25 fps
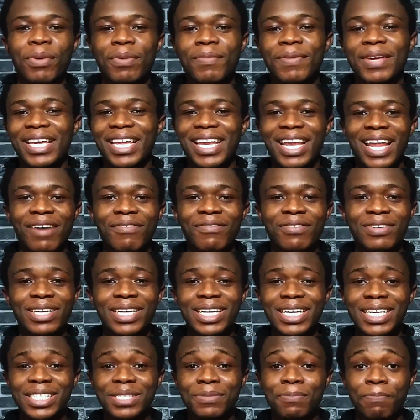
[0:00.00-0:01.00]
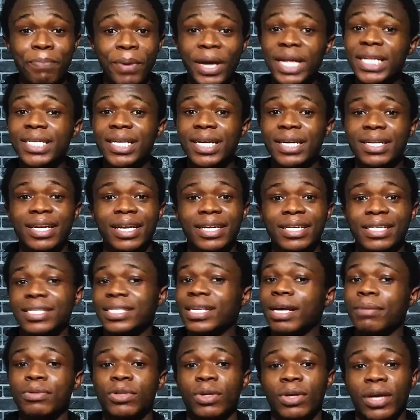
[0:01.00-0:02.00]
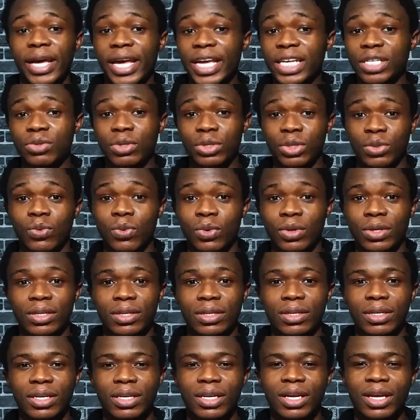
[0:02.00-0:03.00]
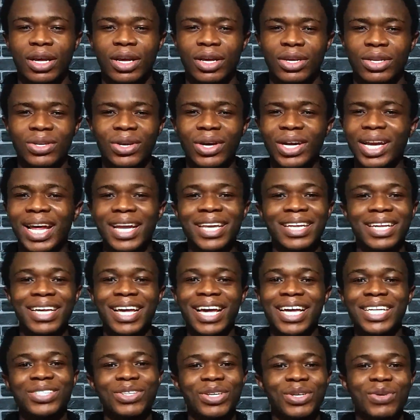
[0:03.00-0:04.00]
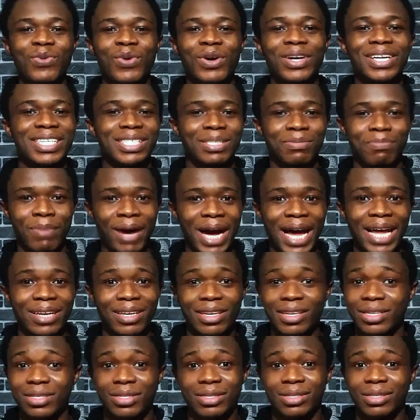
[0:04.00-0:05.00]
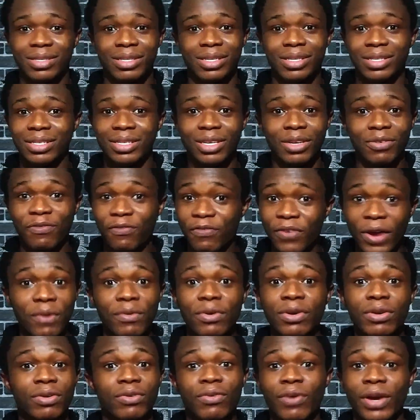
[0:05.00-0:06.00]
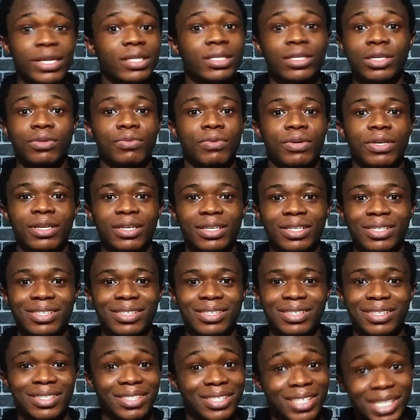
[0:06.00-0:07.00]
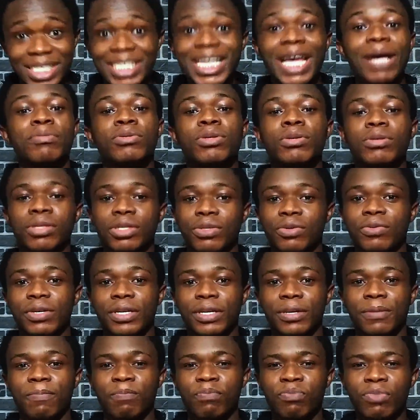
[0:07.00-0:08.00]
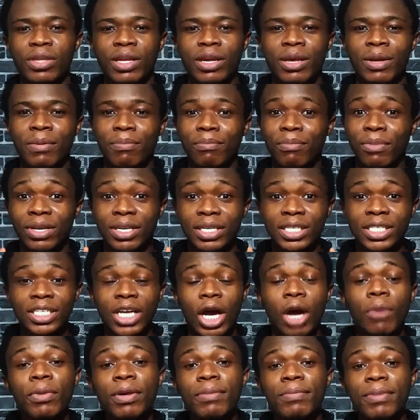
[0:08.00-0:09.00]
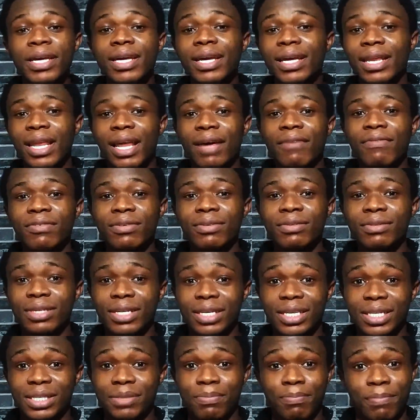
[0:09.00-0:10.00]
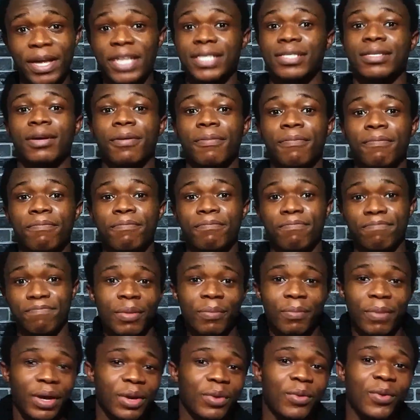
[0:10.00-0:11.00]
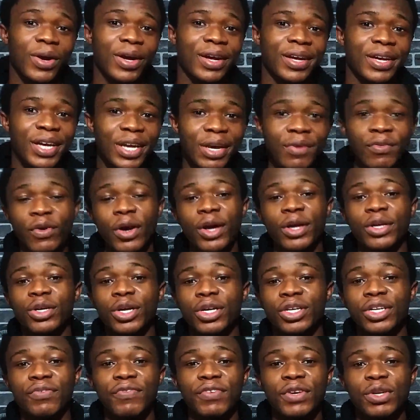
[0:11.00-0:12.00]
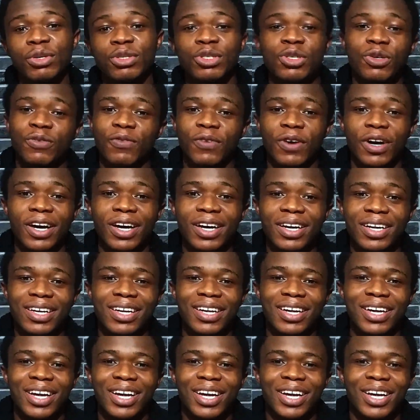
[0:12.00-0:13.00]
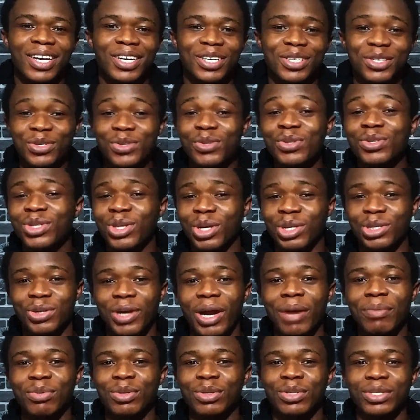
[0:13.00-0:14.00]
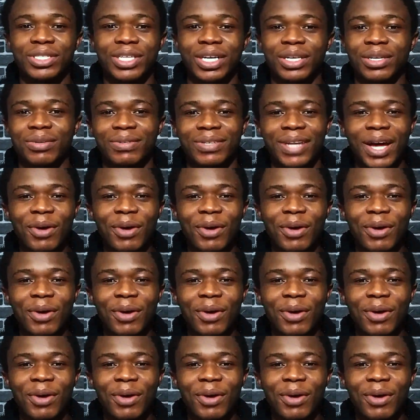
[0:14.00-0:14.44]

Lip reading: Mi 11 is better than the Samsung S21. Not that the S21 is bad, it's a very great screen. It's a Samsung screen, but the Xiaomi Mi 11 is better. By the way, if you're enjoying the video so far, do subscribe to the channel.